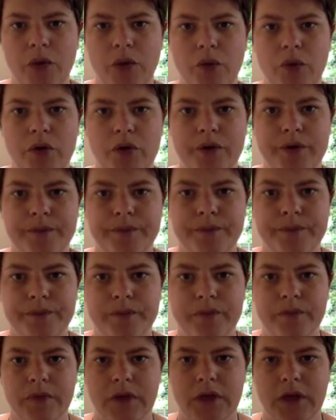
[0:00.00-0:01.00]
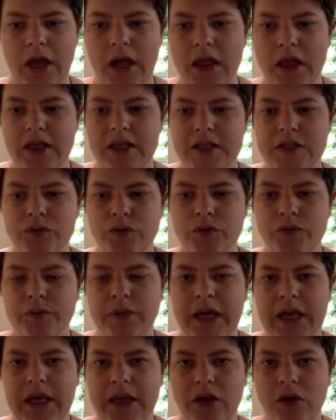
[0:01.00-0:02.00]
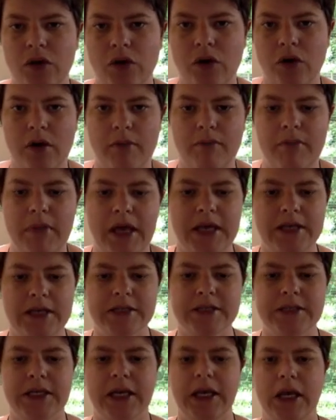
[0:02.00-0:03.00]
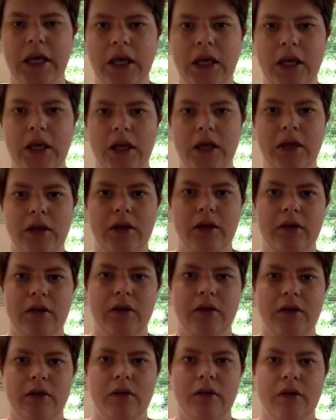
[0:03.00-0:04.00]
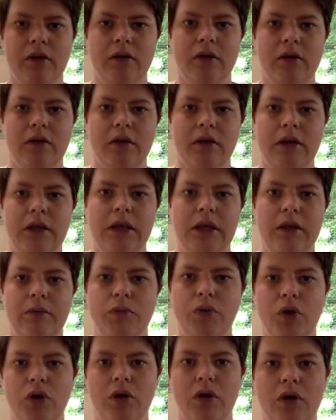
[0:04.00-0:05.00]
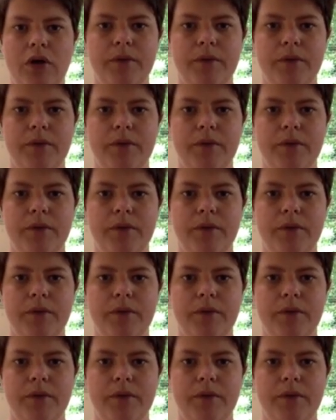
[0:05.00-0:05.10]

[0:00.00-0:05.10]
one. And this would be your Amazing Ebook.